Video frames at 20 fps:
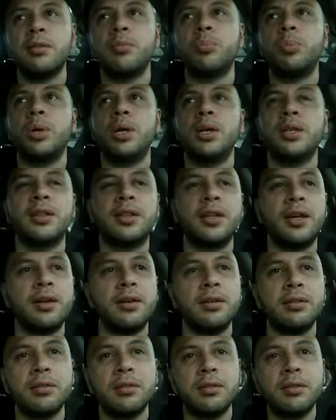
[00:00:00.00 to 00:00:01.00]
upon
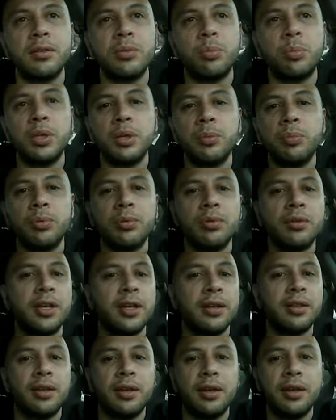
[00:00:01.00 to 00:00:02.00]
thousands of people
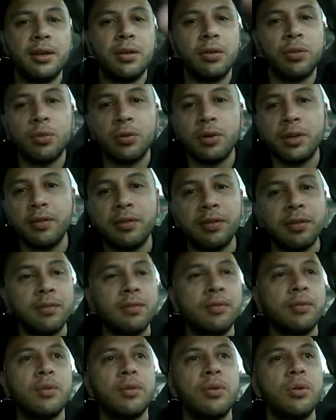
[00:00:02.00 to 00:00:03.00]
that they don't
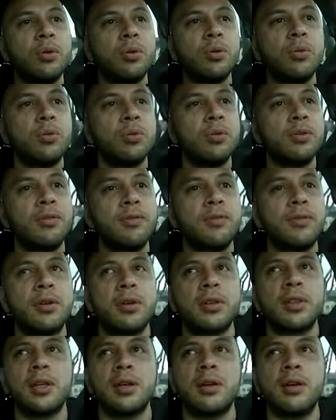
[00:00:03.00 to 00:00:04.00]
even know who the fuck
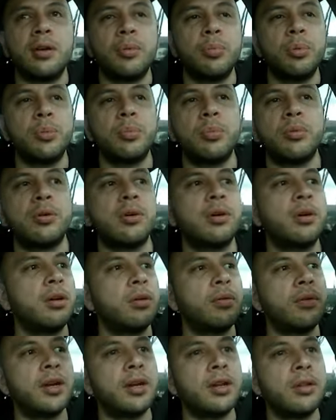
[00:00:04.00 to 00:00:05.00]
they are. People all
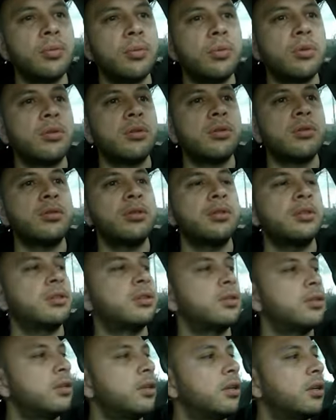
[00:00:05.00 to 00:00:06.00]
around the world
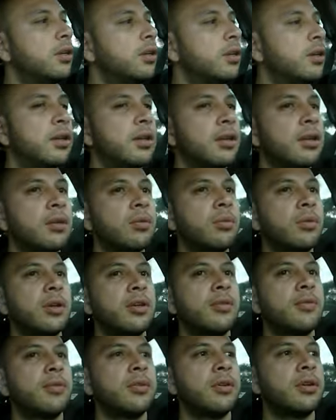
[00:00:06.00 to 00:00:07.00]
just
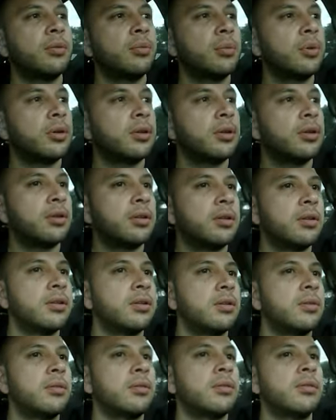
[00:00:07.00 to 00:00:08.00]
waiting for them to
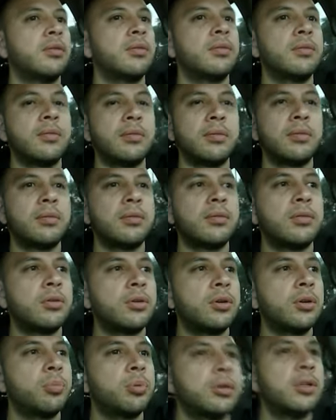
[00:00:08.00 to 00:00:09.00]

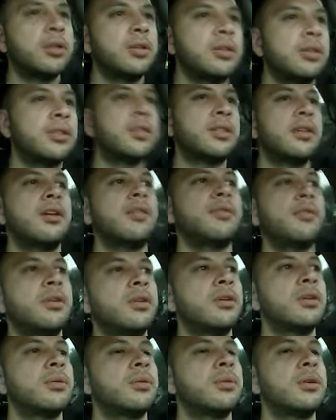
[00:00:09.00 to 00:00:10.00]
throw up a little
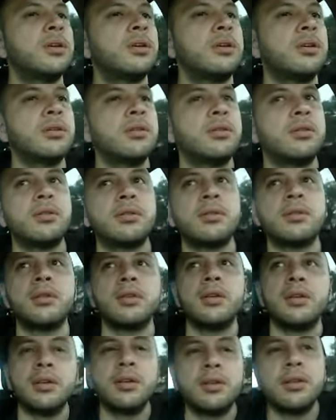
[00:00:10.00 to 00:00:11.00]
selfie
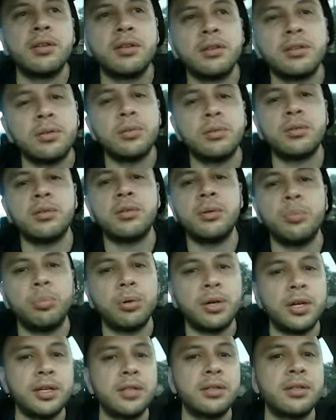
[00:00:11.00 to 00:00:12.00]
with showing their
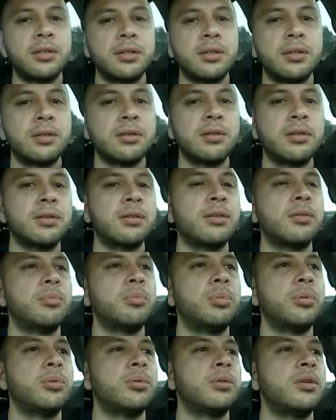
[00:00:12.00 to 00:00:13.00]
breast or their
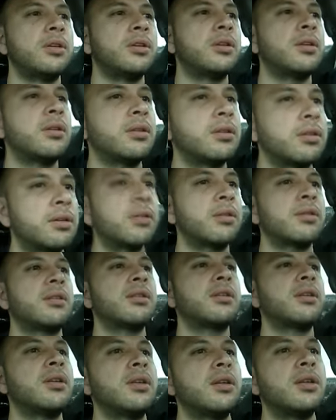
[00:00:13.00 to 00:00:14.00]
booty
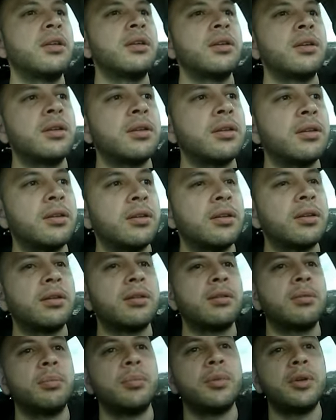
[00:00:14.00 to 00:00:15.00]
in
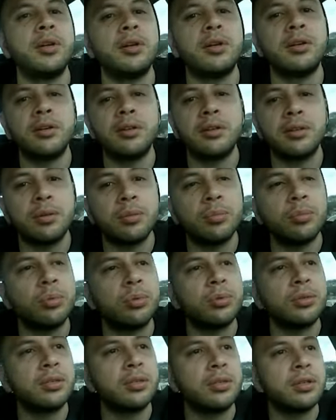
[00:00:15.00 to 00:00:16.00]
the mirror or some
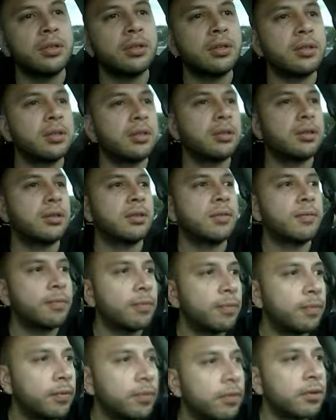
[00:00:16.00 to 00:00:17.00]
bullshit.
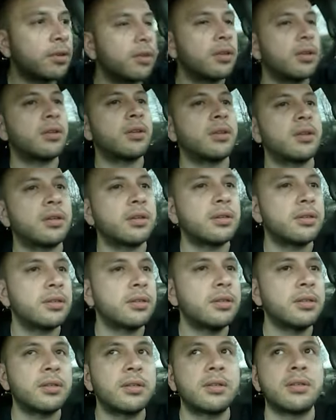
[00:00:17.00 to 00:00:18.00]
And it's
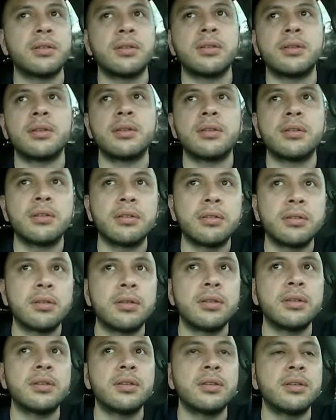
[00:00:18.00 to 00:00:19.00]
just
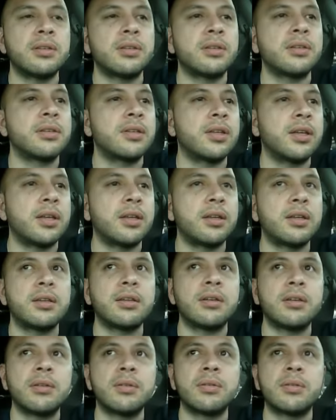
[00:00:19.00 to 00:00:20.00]
insane,
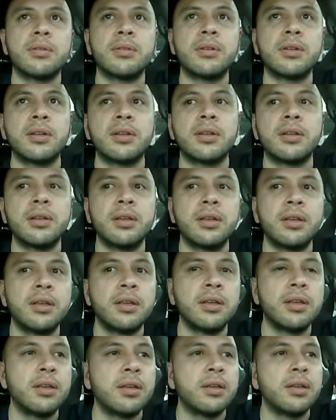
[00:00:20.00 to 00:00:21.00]
yo.
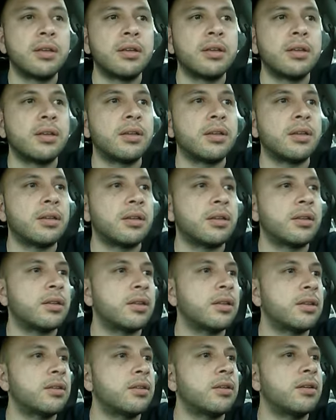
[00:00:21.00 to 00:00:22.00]

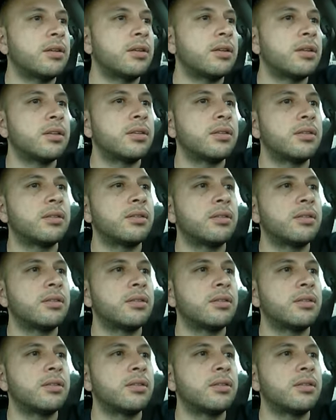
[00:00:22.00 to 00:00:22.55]
And that's all these